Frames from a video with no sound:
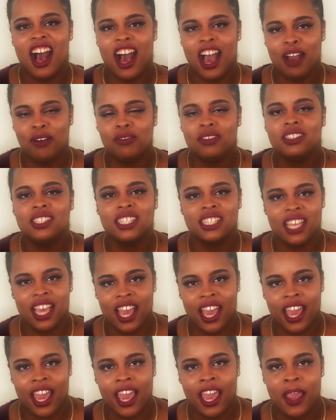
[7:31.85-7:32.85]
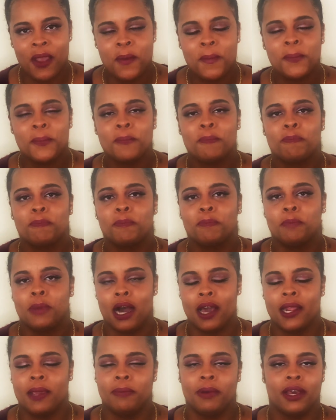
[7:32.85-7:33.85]
I will say
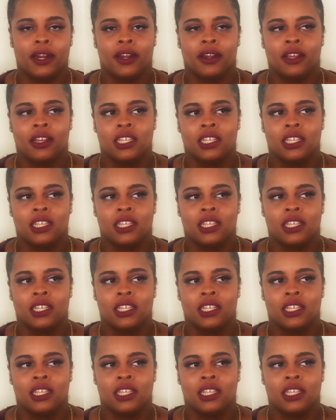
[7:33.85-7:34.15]
body butter,